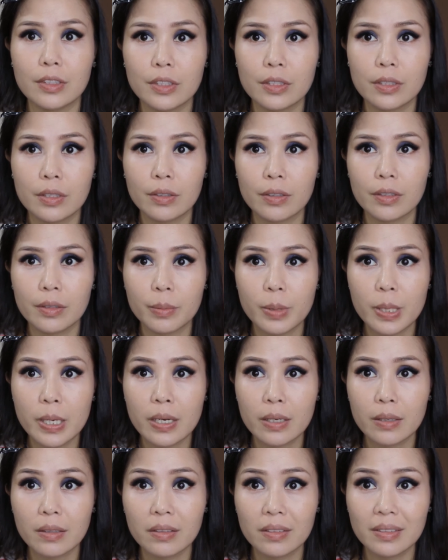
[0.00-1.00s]
So the
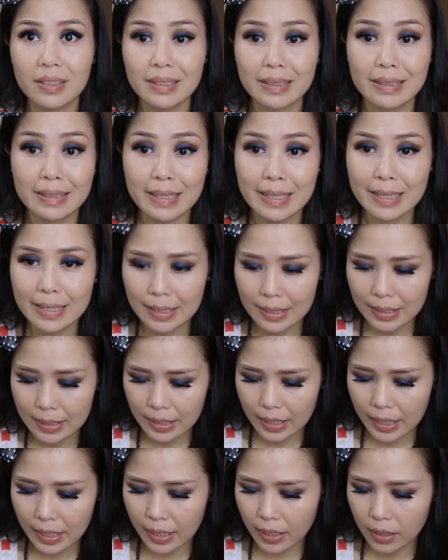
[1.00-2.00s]
brow's
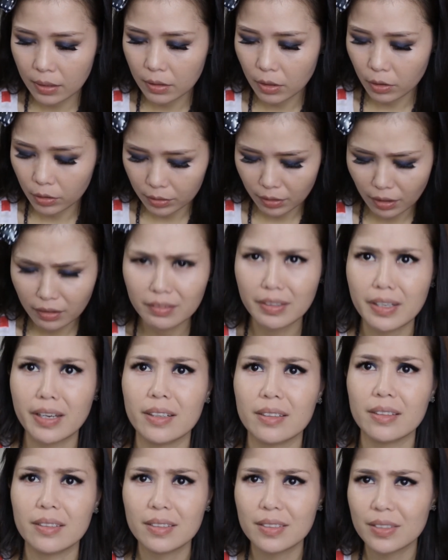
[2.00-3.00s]
done. No, not
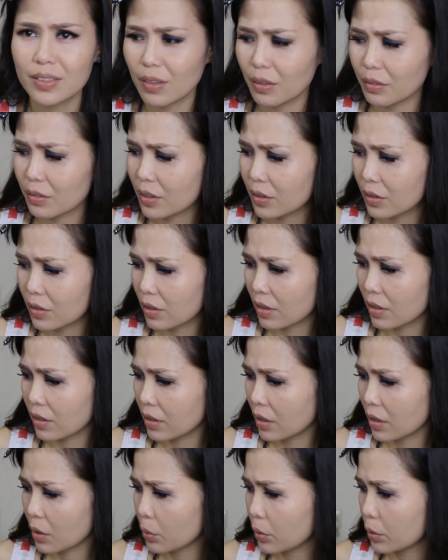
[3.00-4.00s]
yet. It's not yet
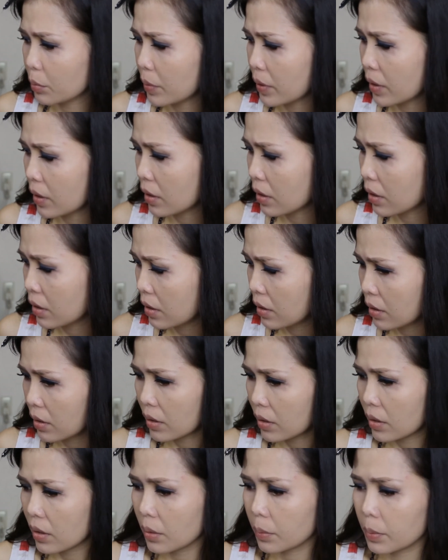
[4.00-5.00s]
done. I will be
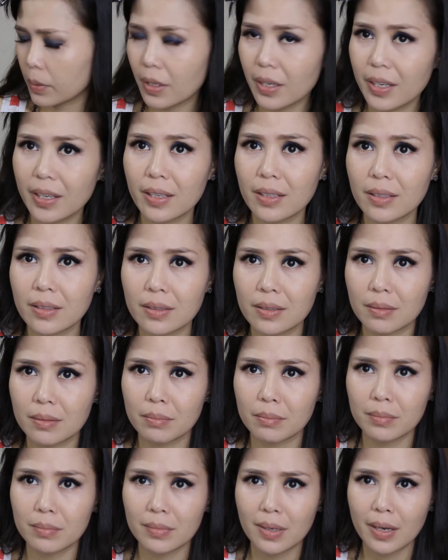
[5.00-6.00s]
applying
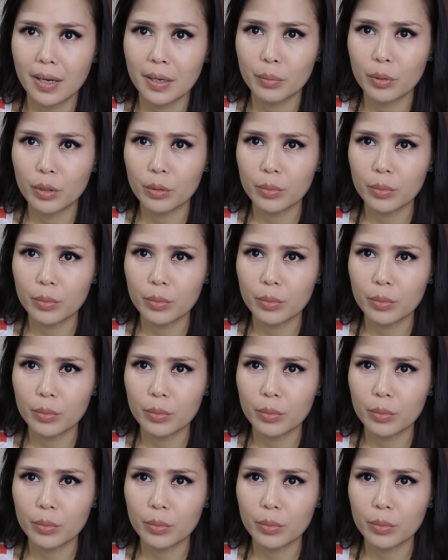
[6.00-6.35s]
eyebrow